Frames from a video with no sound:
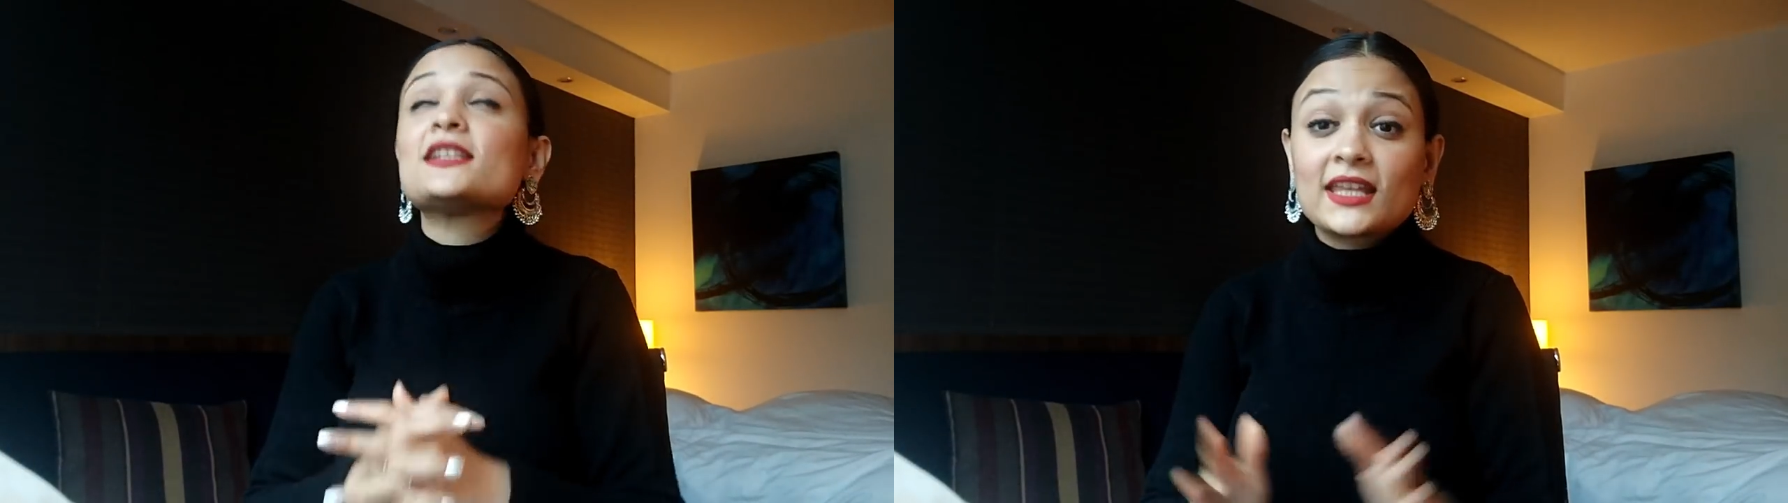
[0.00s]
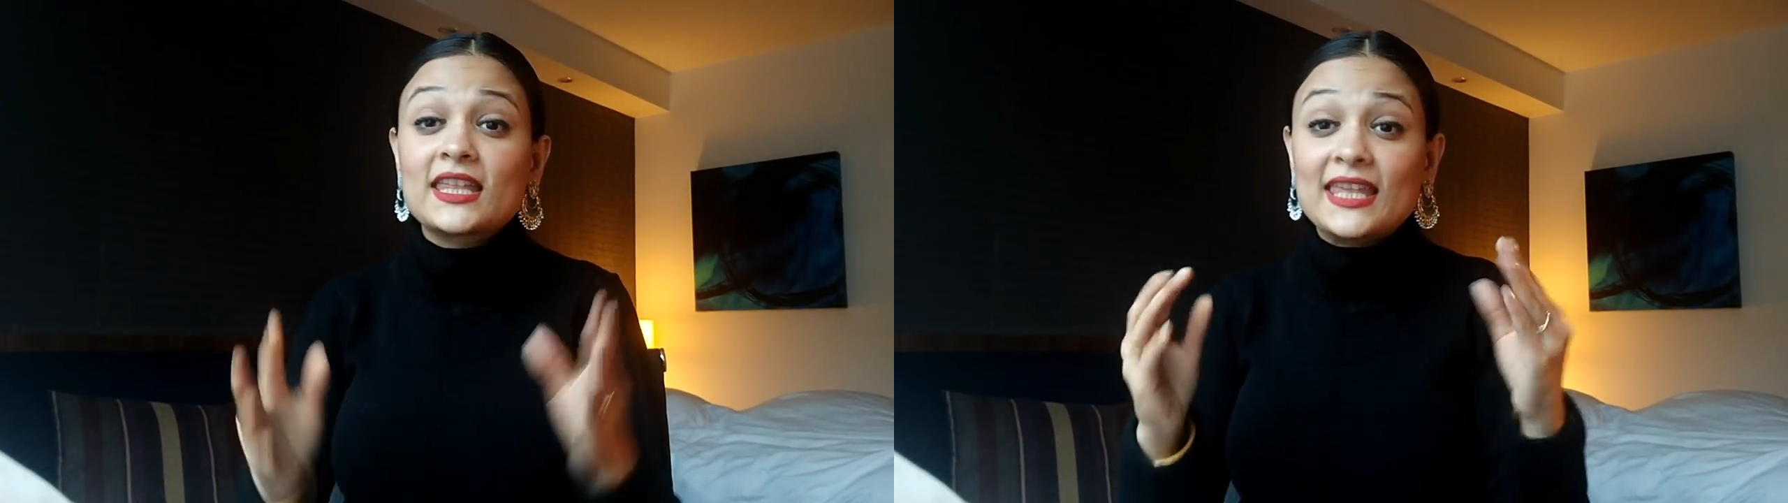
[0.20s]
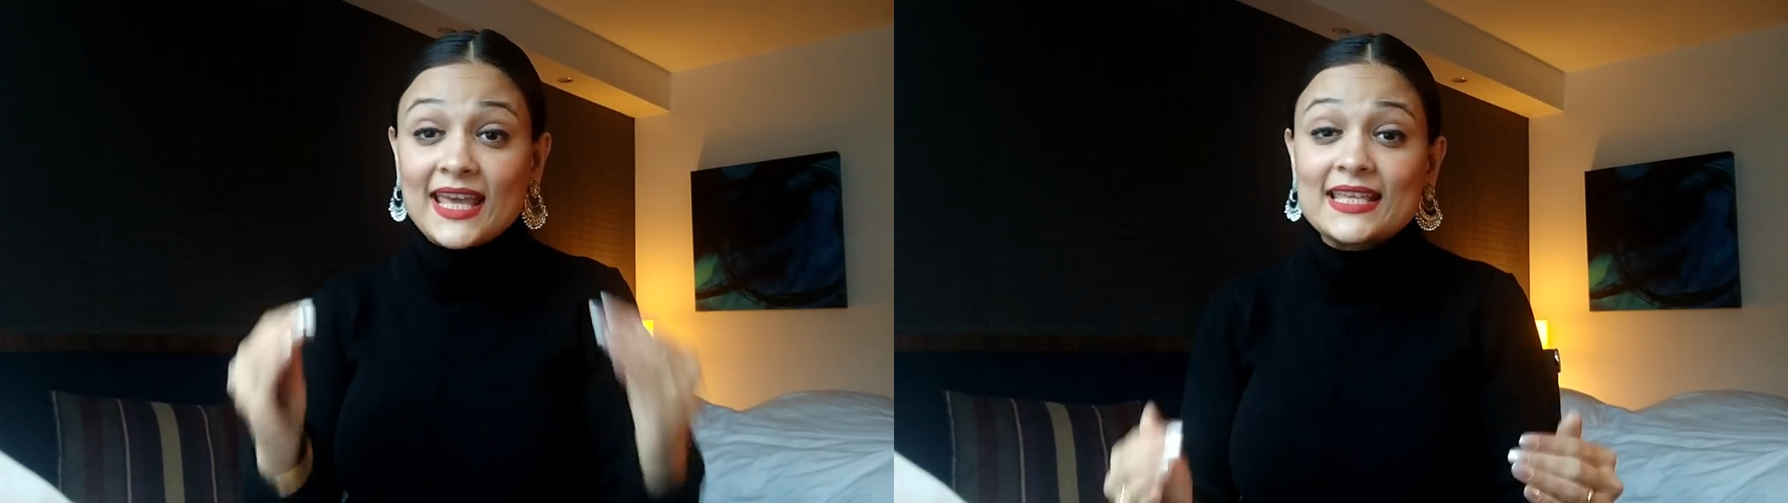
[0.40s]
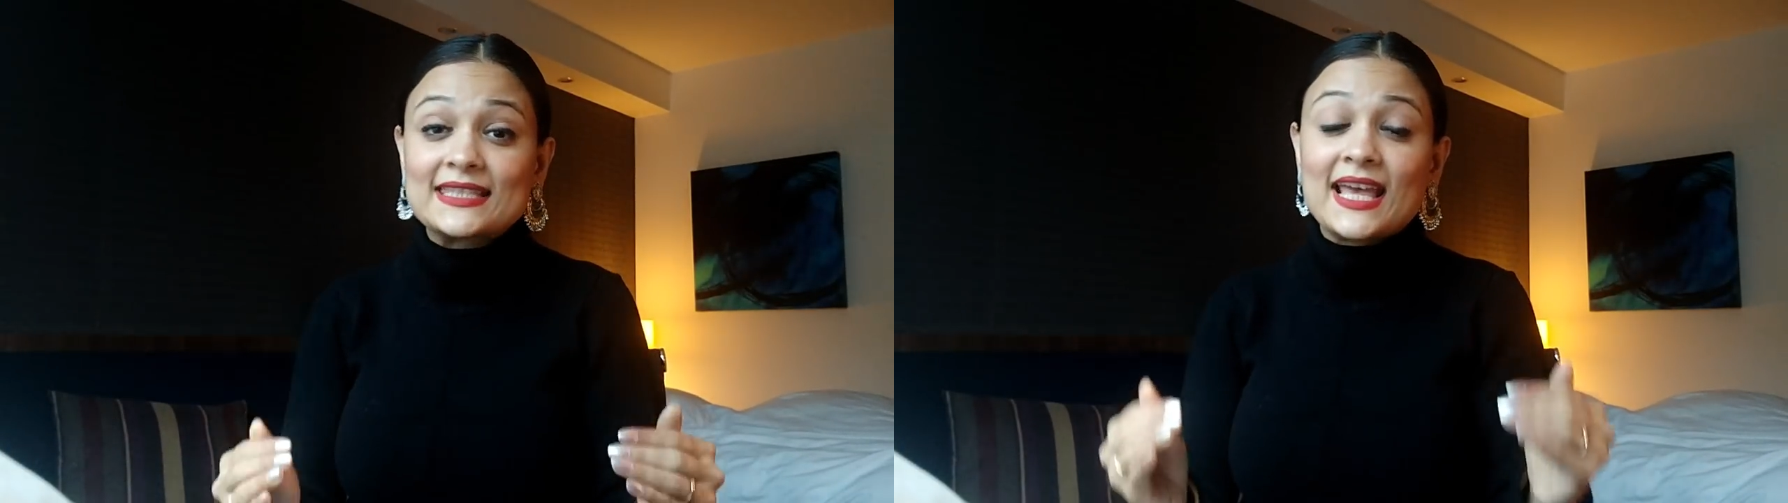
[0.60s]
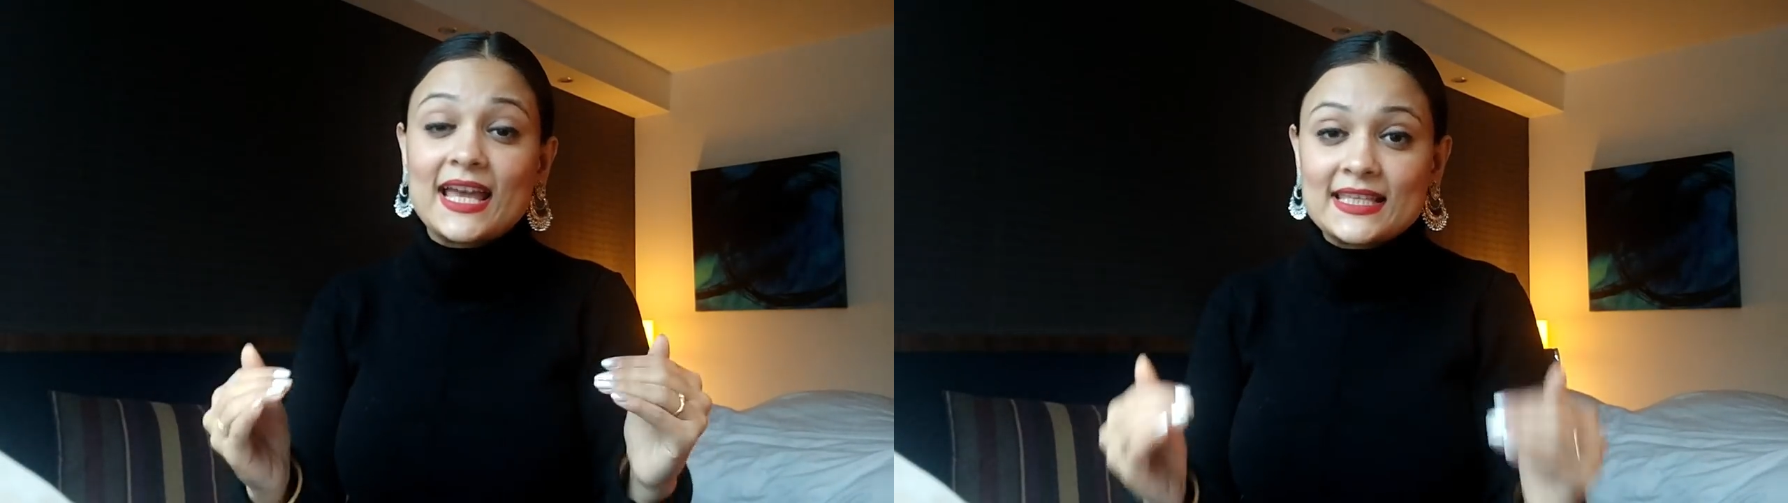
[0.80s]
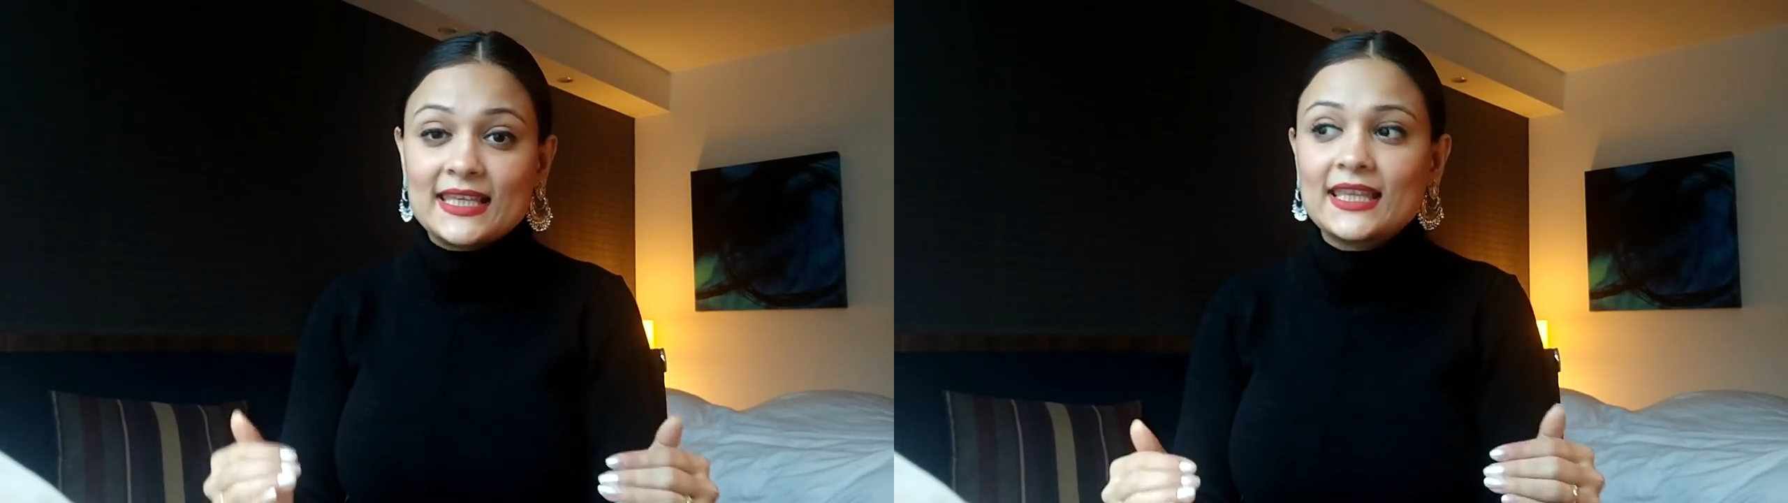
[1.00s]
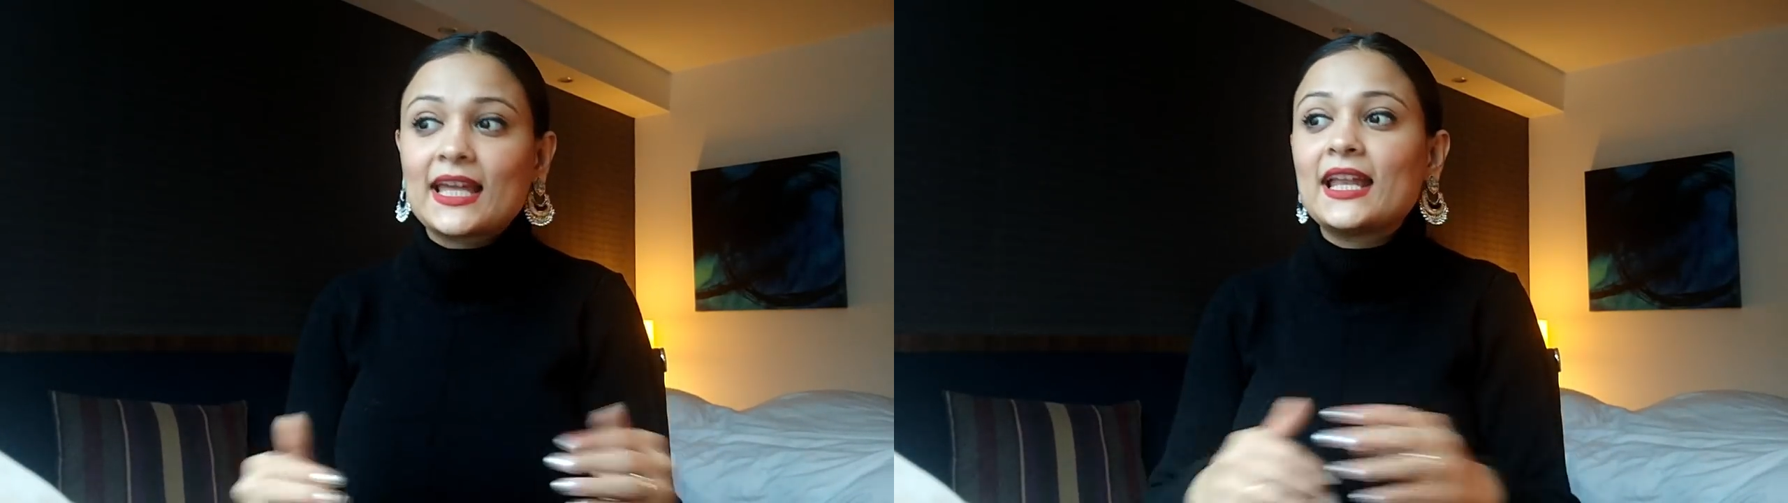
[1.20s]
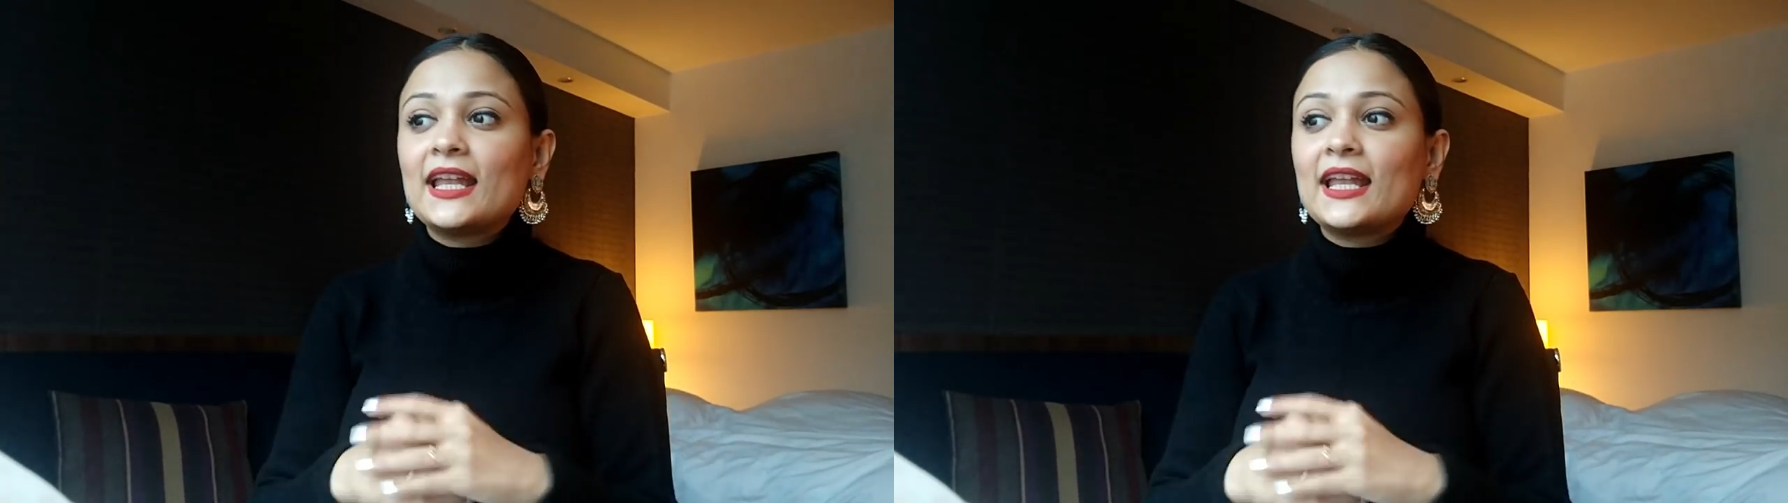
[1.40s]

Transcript: Like, yes, I say that